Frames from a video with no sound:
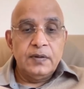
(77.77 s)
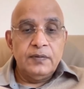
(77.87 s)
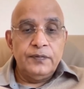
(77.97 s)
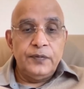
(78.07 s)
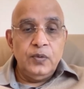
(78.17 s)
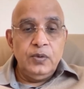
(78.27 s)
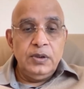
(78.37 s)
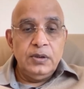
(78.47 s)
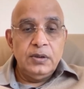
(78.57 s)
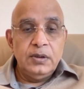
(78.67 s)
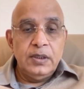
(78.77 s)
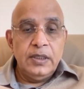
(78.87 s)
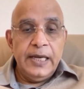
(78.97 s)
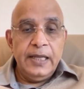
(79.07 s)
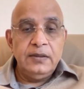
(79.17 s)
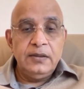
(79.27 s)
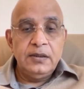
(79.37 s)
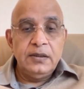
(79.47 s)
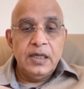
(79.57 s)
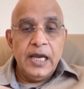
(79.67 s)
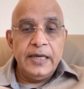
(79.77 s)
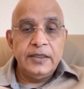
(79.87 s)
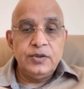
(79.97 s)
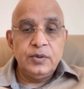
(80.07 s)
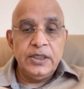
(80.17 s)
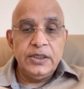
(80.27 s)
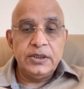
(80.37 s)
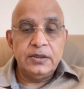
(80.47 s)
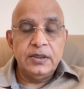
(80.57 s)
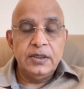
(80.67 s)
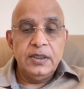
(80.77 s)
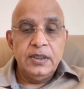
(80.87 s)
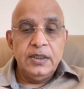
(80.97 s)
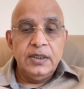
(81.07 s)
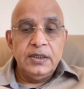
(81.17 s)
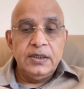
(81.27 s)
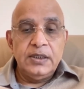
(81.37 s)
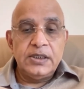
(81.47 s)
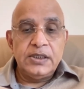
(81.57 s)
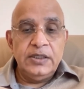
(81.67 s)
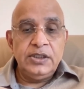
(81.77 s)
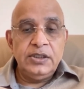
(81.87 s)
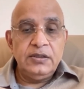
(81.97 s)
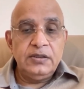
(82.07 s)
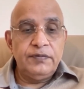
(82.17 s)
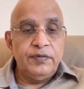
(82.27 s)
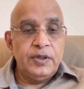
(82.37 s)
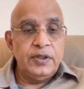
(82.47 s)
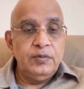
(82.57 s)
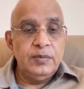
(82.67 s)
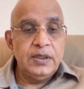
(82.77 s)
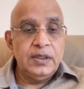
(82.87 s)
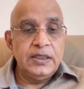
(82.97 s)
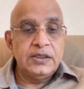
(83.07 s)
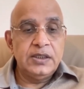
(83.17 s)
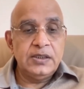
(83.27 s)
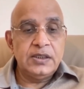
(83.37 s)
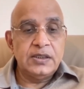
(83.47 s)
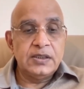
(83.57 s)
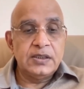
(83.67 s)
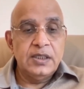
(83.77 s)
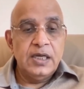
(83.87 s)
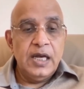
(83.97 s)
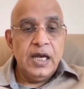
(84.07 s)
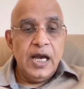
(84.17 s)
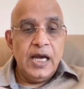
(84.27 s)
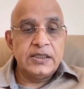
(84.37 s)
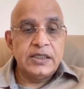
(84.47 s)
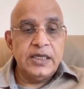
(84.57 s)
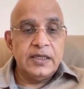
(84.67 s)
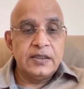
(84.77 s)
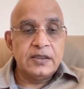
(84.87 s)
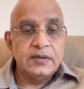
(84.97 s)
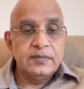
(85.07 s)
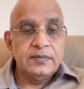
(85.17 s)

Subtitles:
Food, health, and education, the essentials for human existence, are scarce.